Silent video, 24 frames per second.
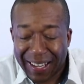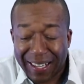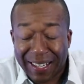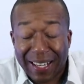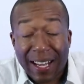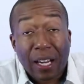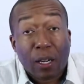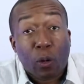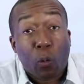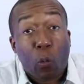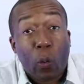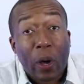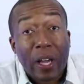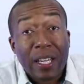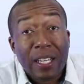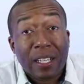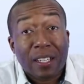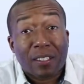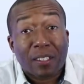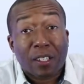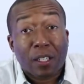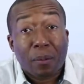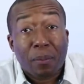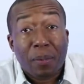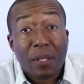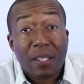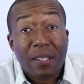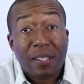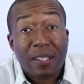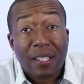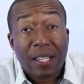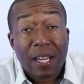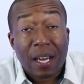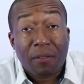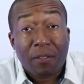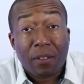Now the weight is going to be
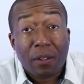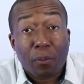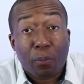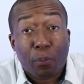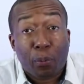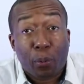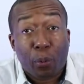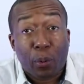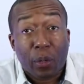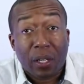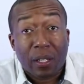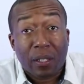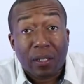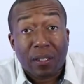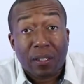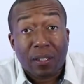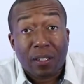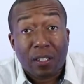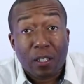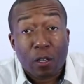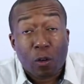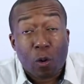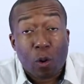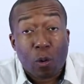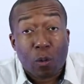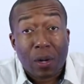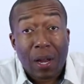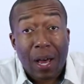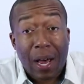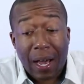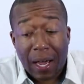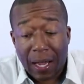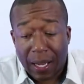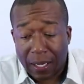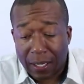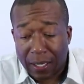
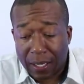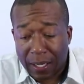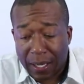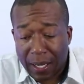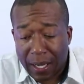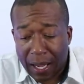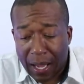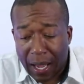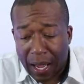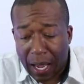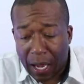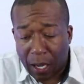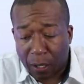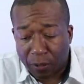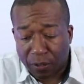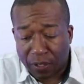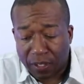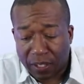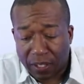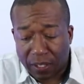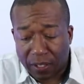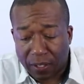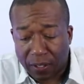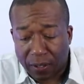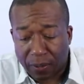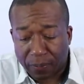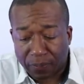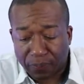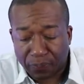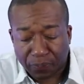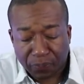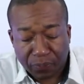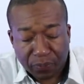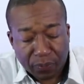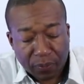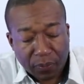7.09 ounces.
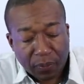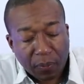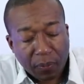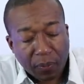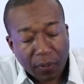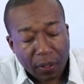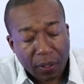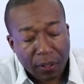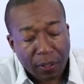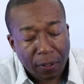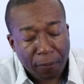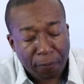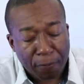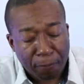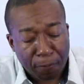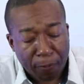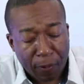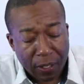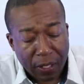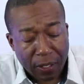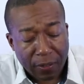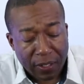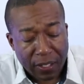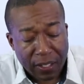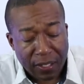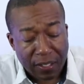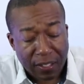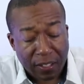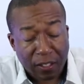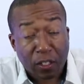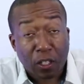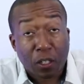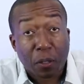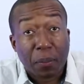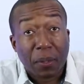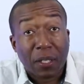The front of this
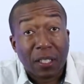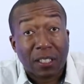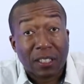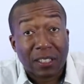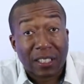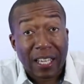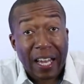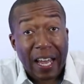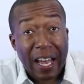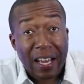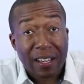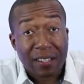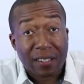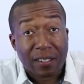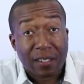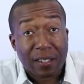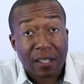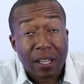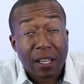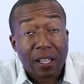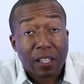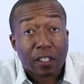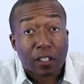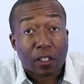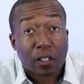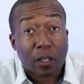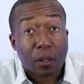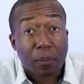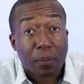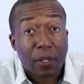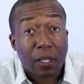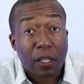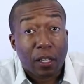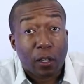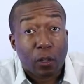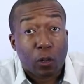is going to be glass. It's going
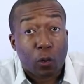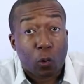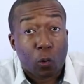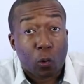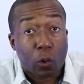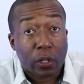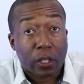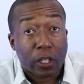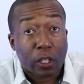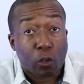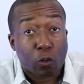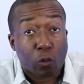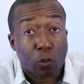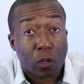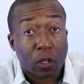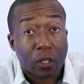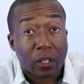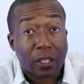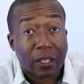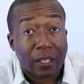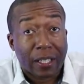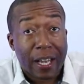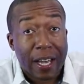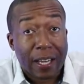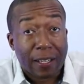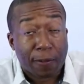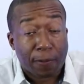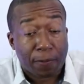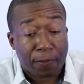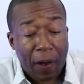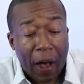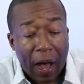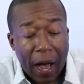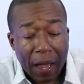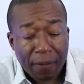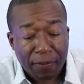to be Corning Gorilla Glass
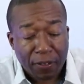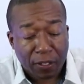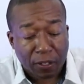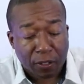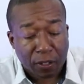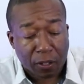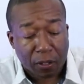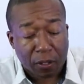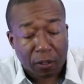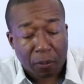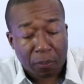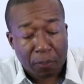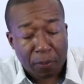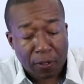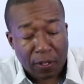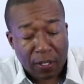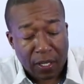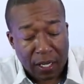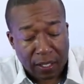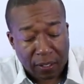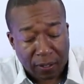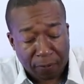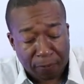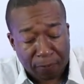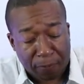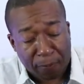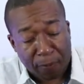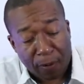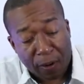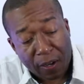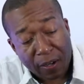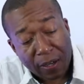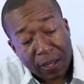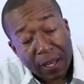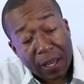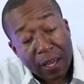5. It's going to protect the
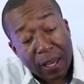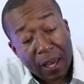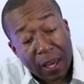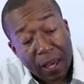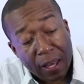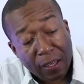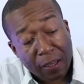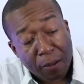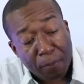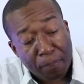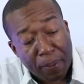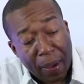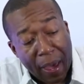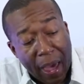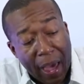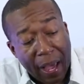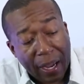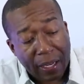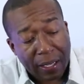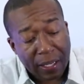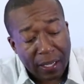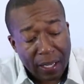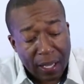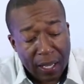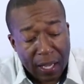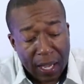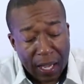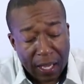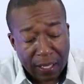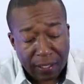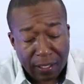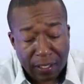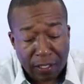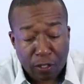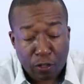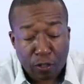front and the back.
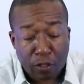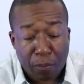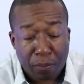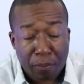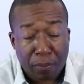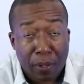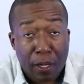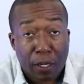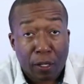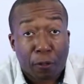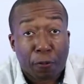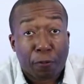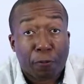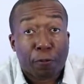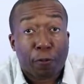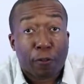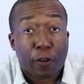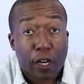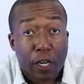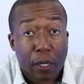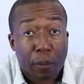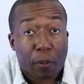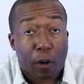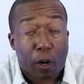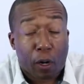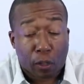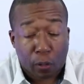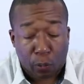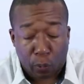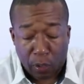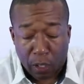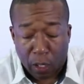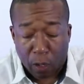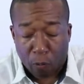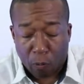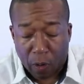And then there's a metal frame all the
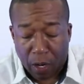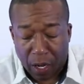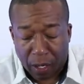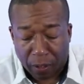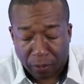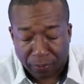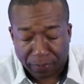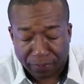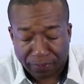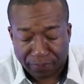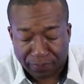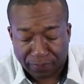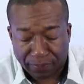way around.